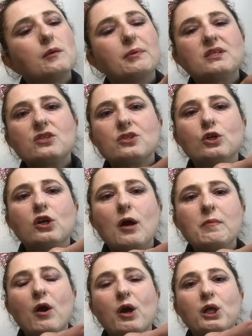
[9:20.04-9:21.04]
The bristles
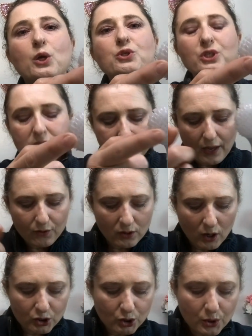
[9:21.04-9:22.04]
are closer together,
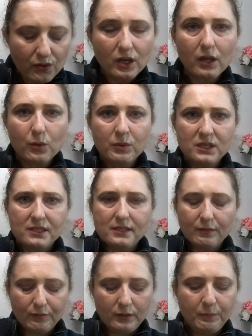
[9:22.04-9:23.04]
and I'll show you the other one is
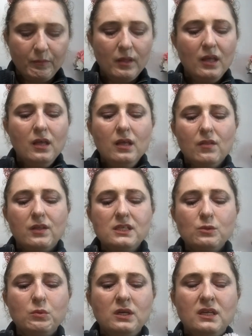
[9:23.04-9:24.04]
different.
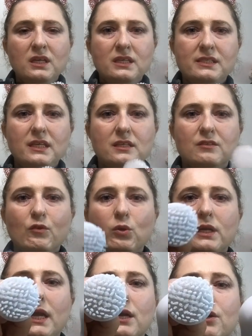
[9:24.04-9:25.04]
This one is the
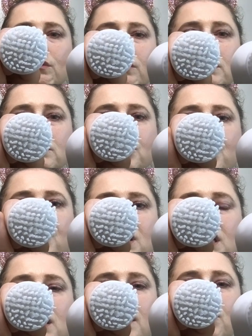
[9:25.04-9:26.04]
exfoliator. Do you
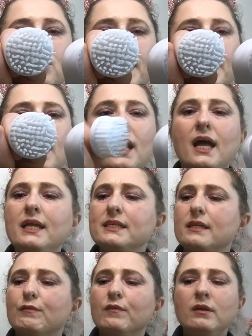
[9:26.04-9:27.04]
see? And they're like kind
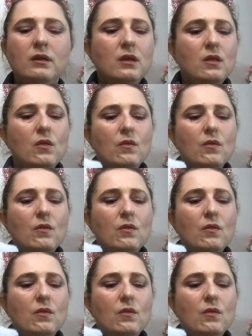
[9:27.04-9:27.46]
of different.